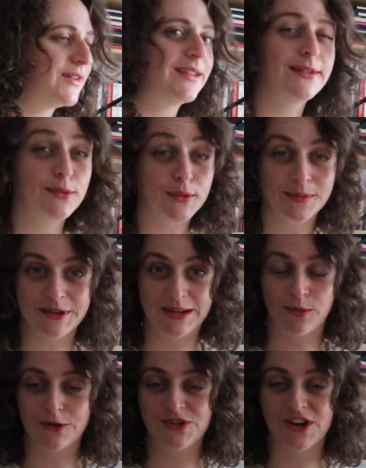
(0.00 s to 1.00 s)
let's talk about the
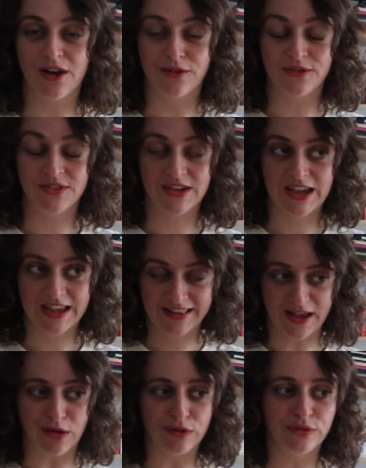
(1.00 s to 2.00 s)
bookshelf
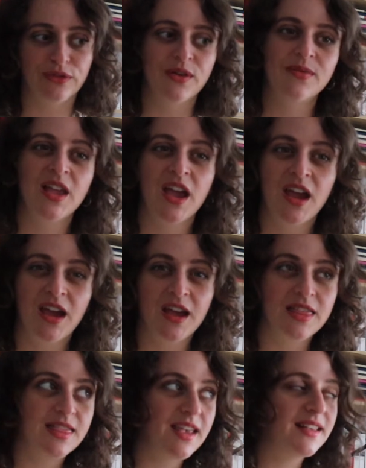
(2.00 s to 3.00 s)
itself.
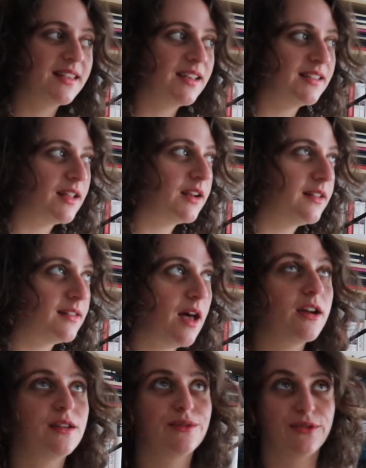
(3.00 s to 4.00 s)
This is a
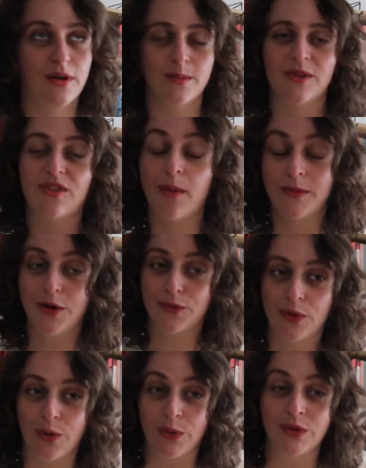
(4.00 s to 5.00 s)
design from, if I'm not
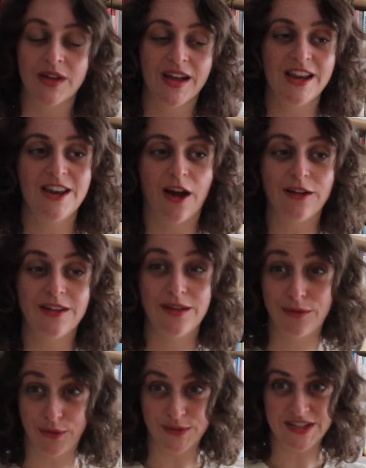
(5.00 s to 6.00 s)
wrong,
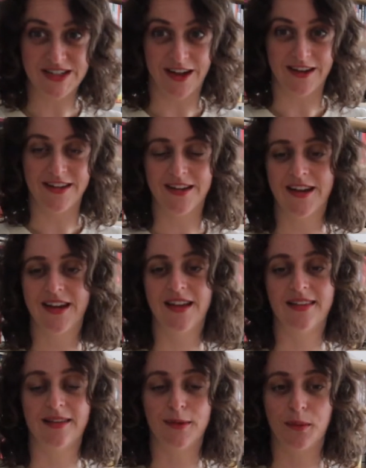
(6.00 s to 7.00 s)
1949.
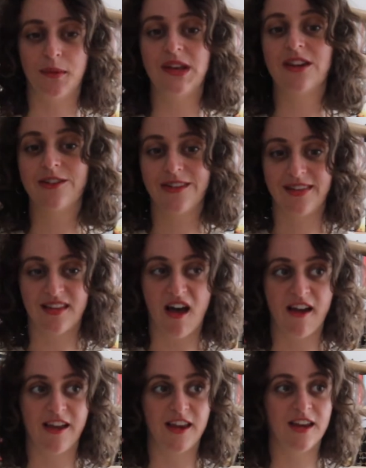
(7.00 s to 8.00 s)
It's a Swedish
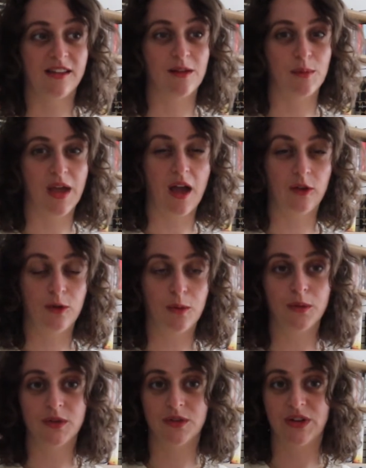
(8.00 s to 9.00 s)
design, so we had to
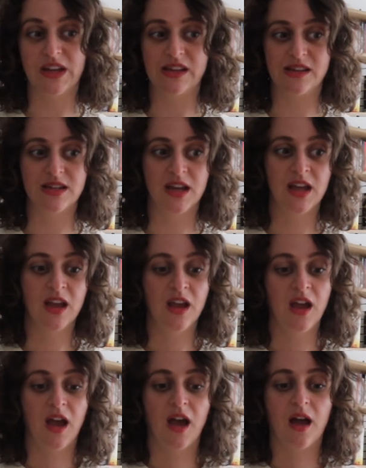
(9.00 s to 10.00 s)
order it.
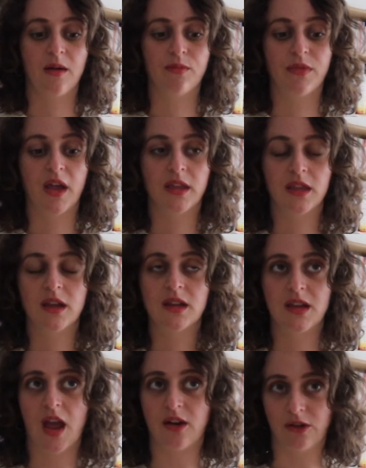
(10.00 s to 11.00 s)
I
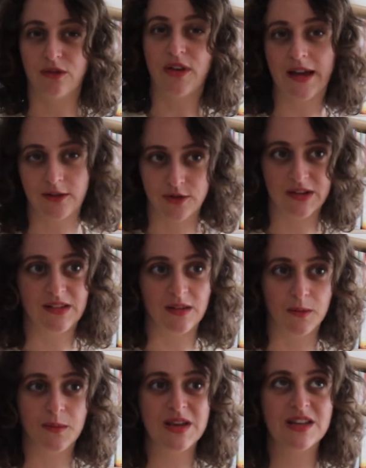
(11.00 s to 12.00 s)
think the actual factory is in
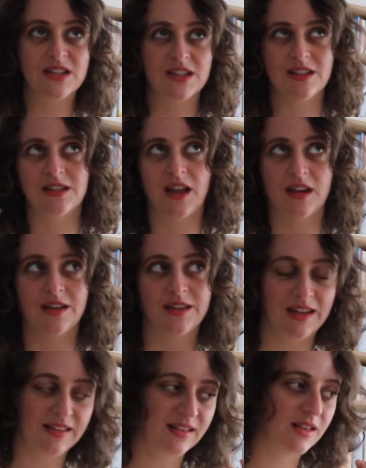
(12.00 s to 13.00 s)
Sweden, and then
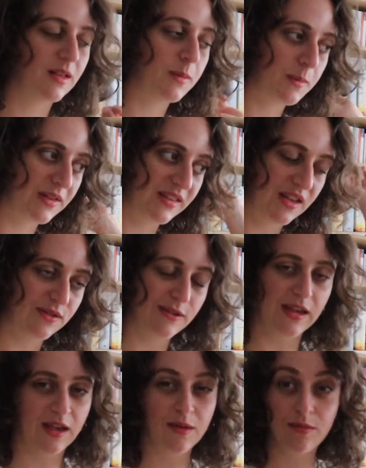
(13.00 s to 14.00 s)
this
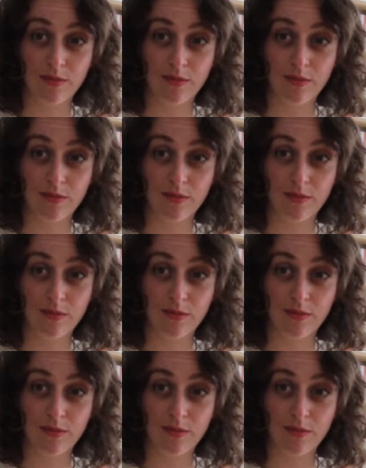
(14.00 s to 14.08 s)
specific